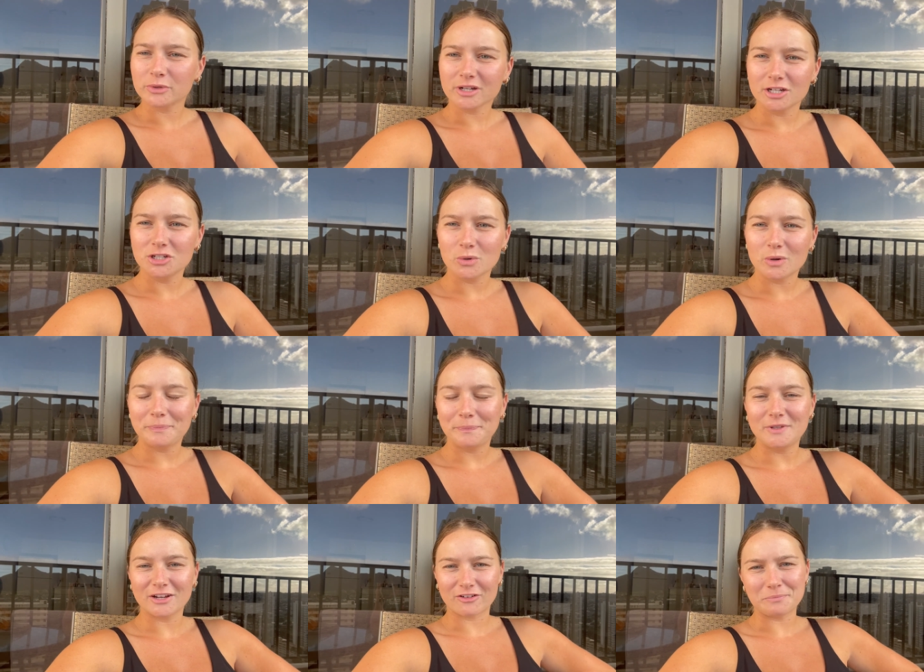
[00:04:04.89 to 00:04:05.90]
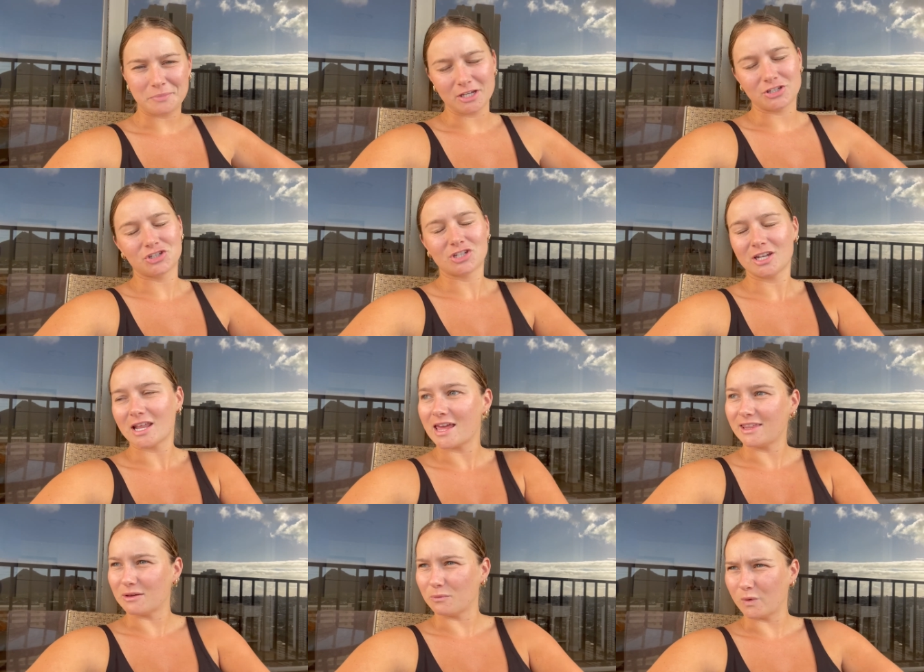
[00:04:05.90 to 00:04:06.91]
We're gonna do a different beach
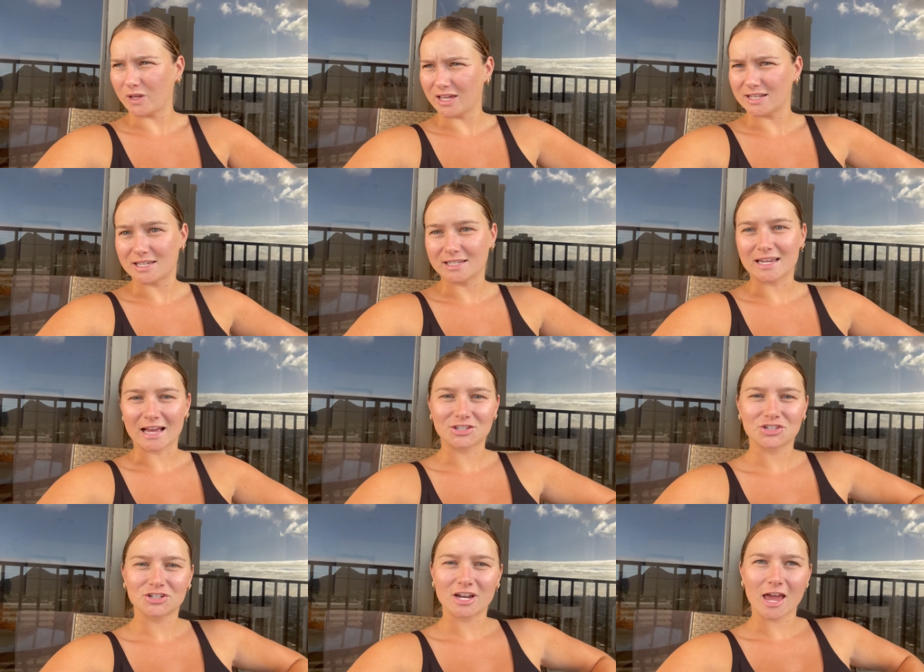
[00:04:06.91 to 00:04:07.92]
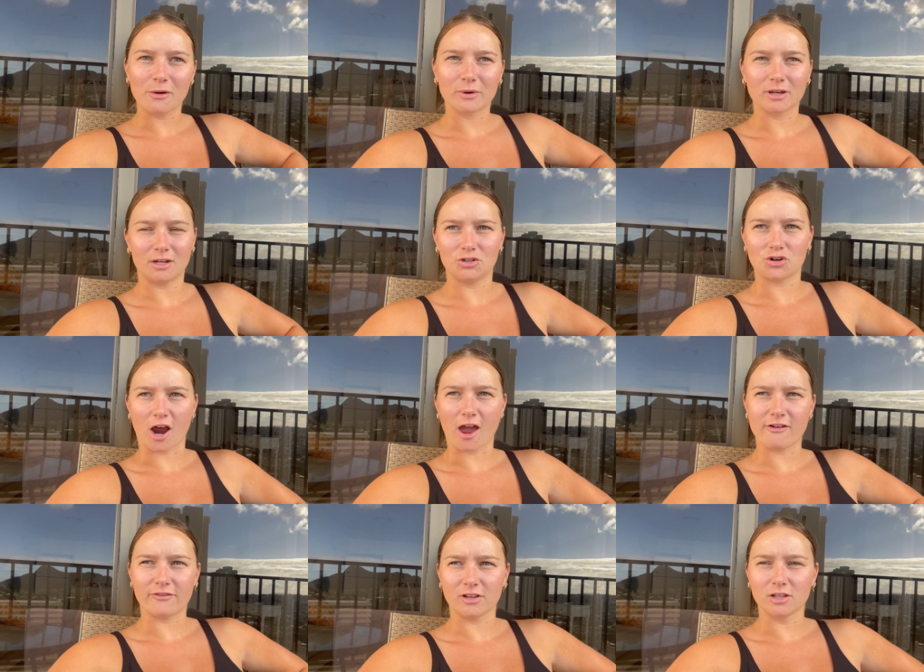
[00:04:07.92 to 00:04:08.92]
today than we did yesterday. We're gonna
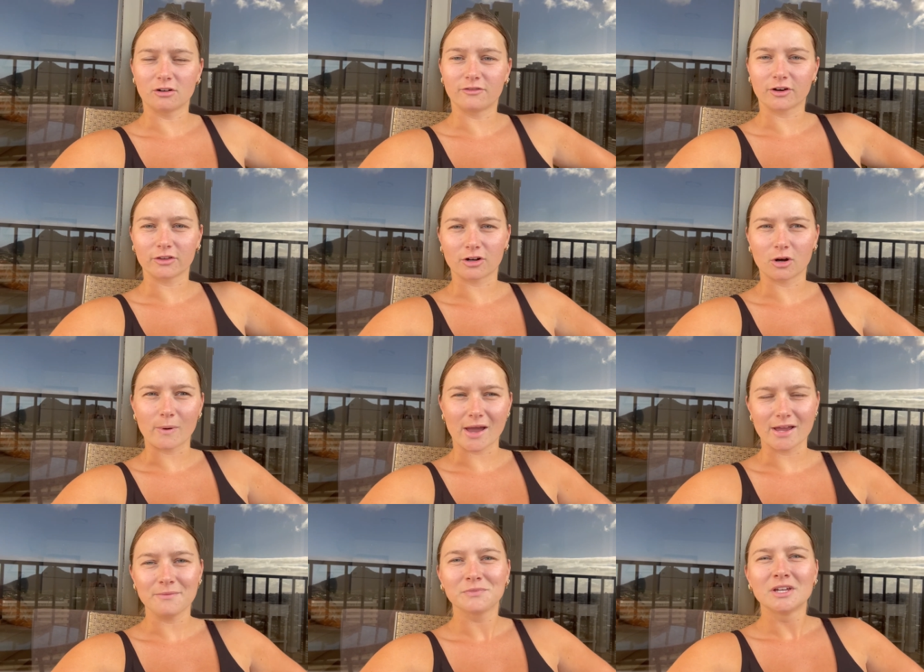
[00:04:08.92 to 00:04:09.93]
drive a little further away